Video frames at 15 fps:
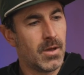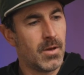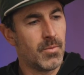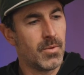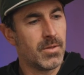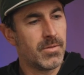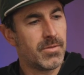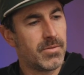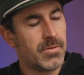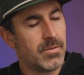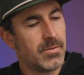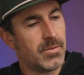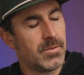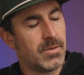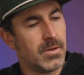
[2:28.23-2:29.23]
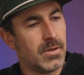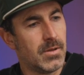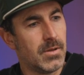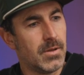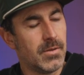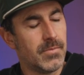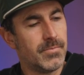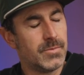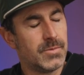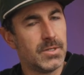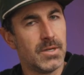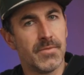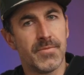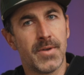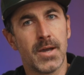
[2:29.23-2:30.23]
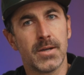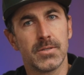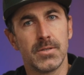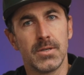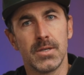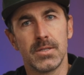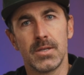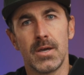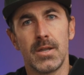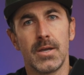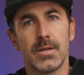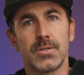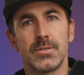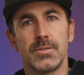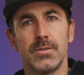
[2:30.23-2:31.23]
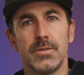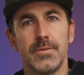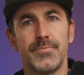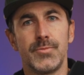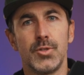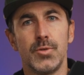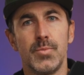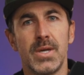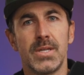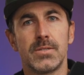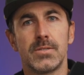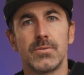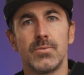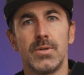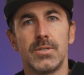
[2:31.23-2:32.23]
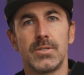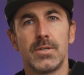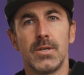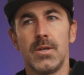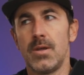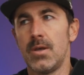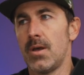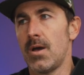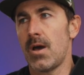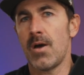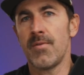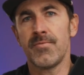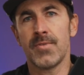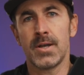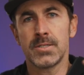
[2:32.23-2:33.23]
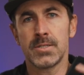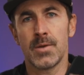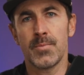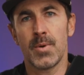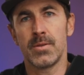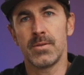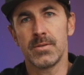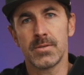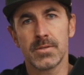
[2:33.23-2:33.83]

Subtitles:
With the GFX, you get that extra 2 bits, which I'll flash up on the